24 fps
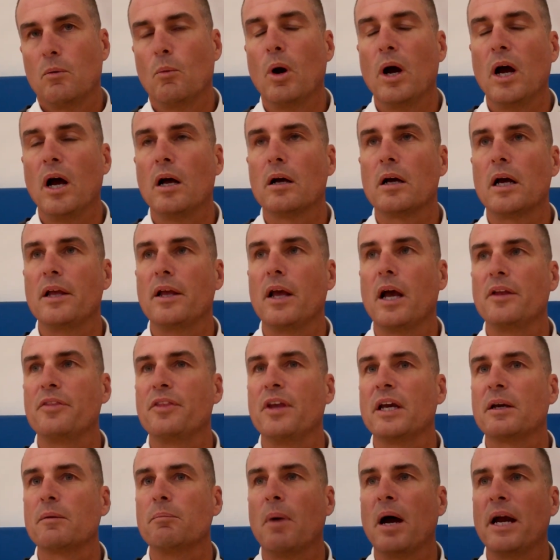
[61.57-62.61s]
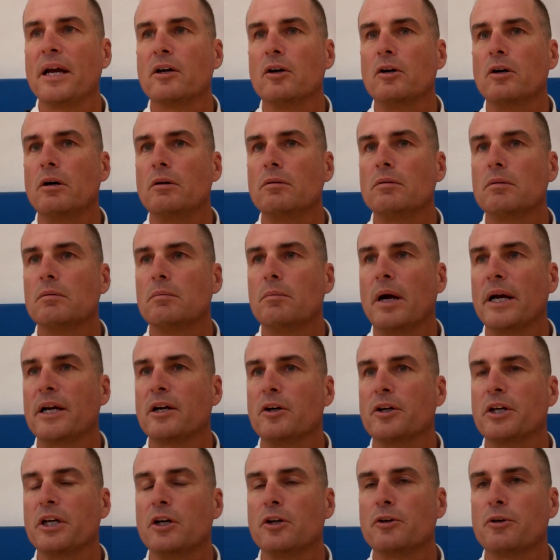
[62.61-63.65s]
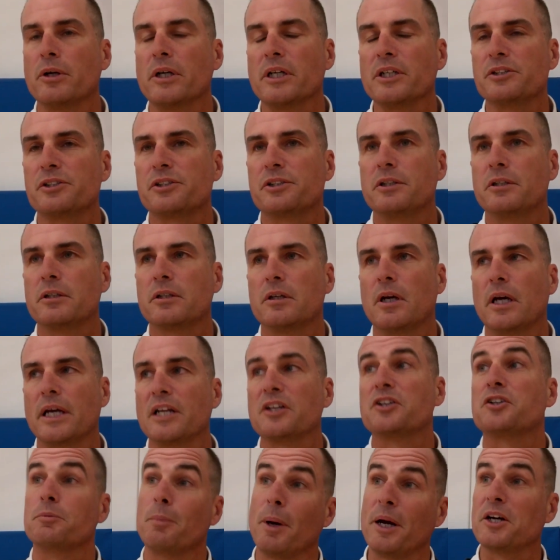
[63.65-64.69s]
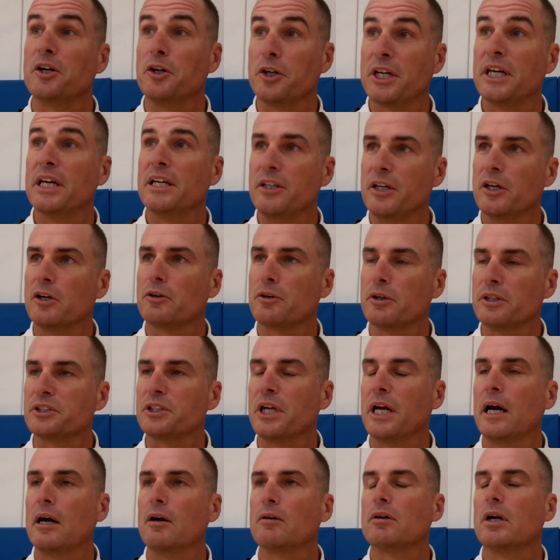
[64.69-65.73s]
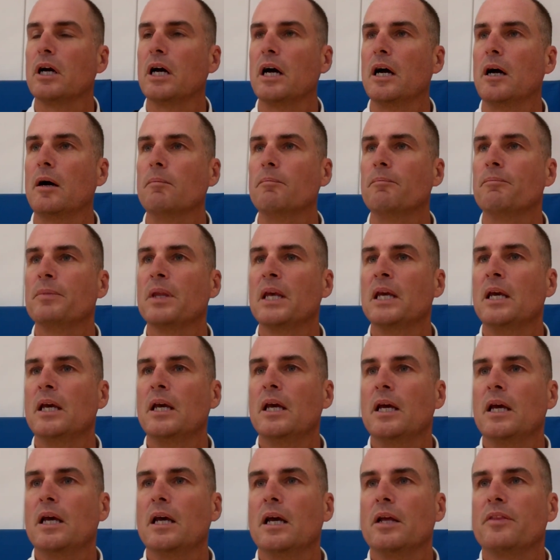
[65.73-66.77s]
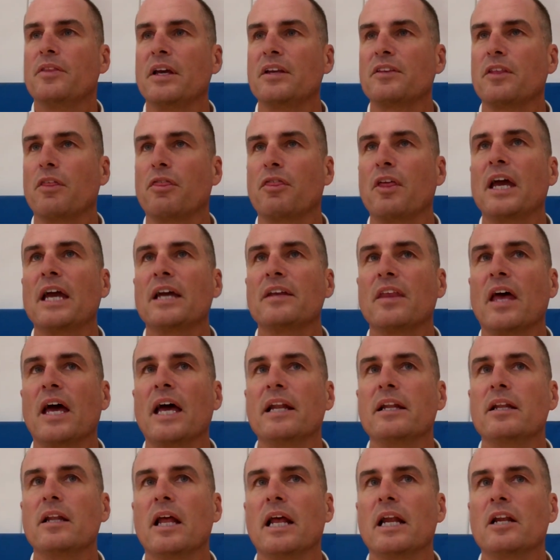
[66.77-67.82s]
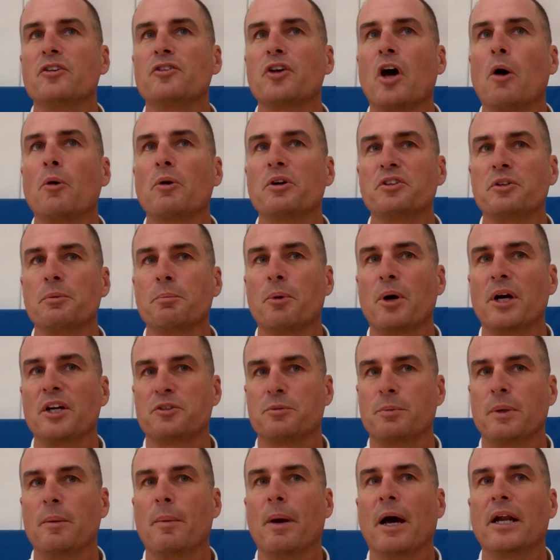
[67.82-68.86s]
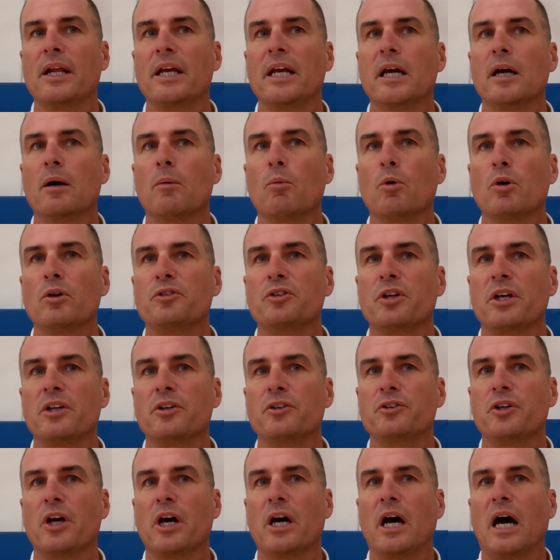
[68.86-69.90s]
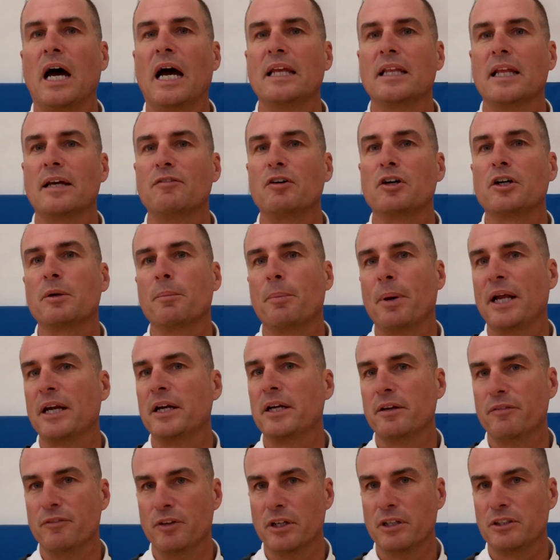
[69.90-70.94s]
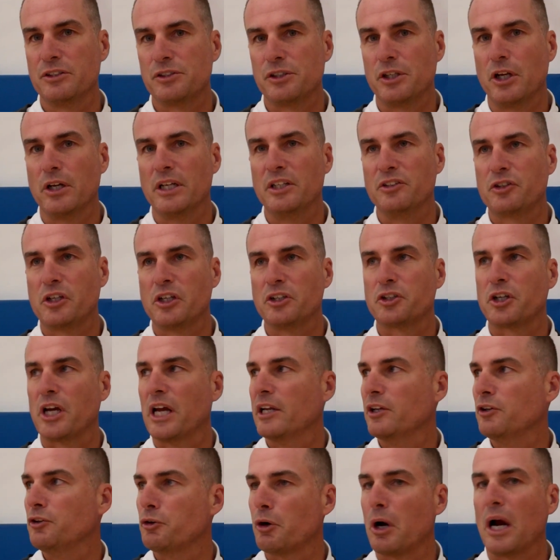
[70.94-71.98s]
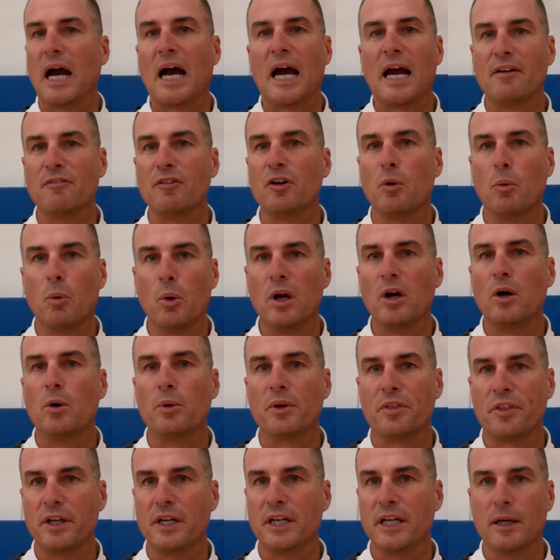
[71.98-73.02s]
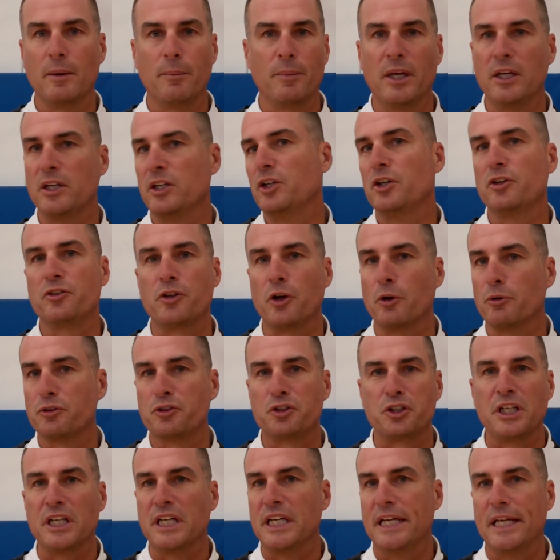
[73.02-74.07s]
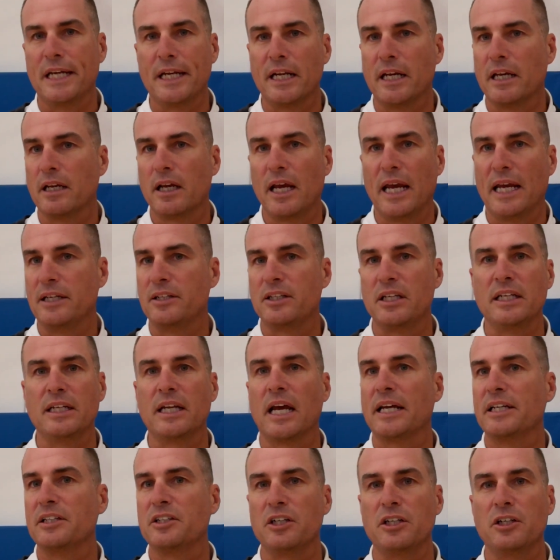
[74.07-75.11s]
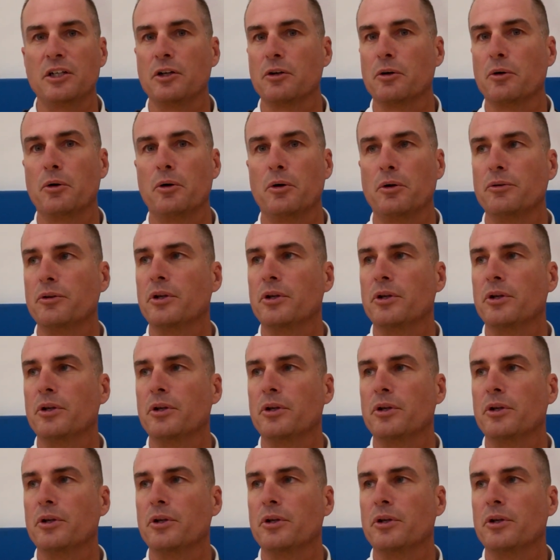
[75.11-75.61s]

Well, I think Michael Gilchrist, I guess Michael Kidd Gilchrist. I think the thing that has always impressed me about him was his high-level competitiveness. He's just got a drive and a will within him that you just don't see in an 18, 19-year-old,